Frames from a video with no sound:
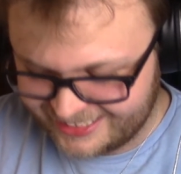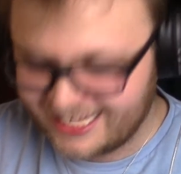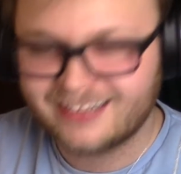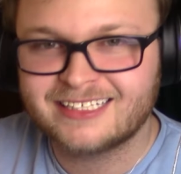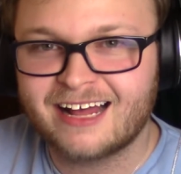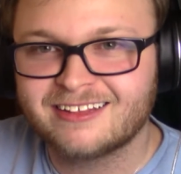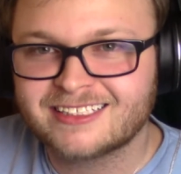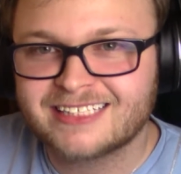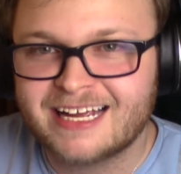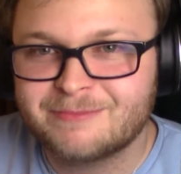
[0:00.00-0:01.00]
just held down
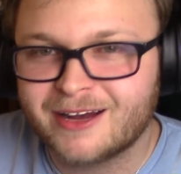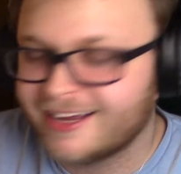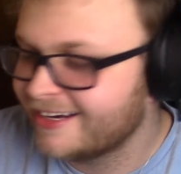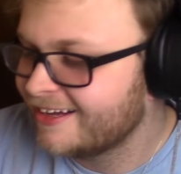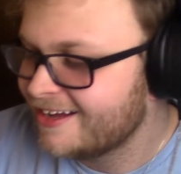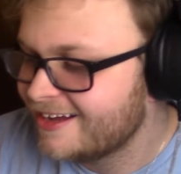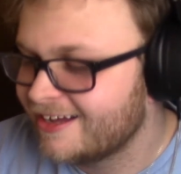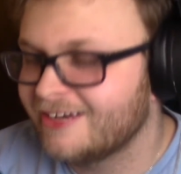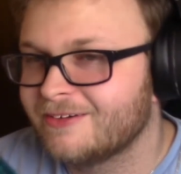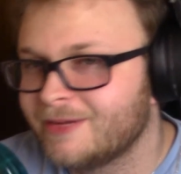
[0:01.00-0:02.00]
the say button
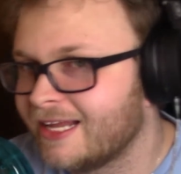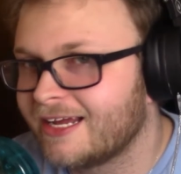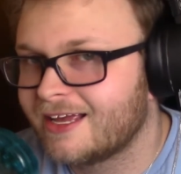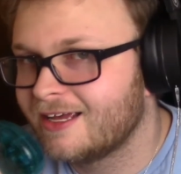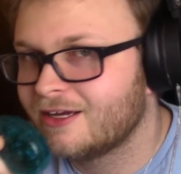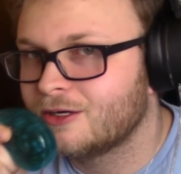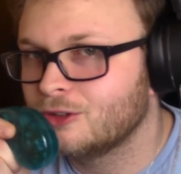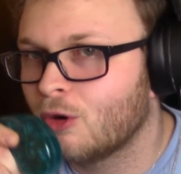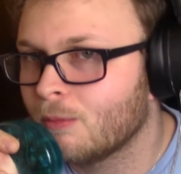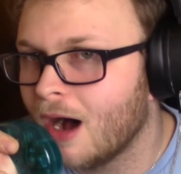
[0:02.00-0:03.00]
and you would be like,
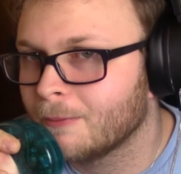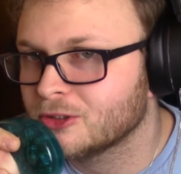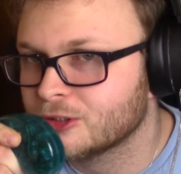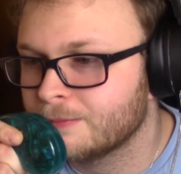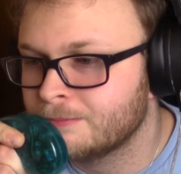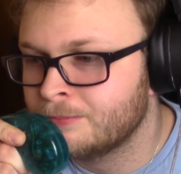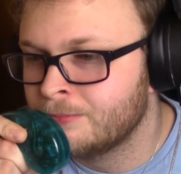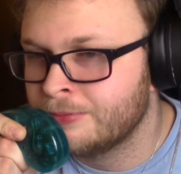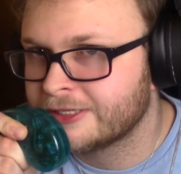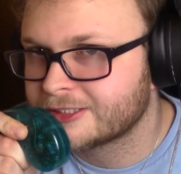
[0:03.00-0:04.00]
yo mama's a
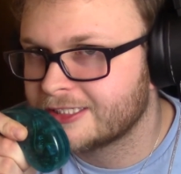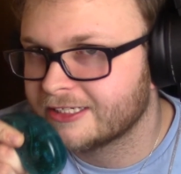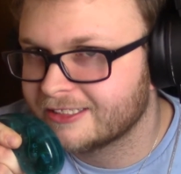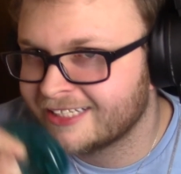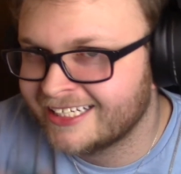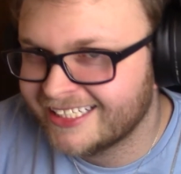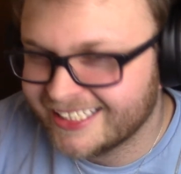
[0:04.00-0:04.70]
biscuit.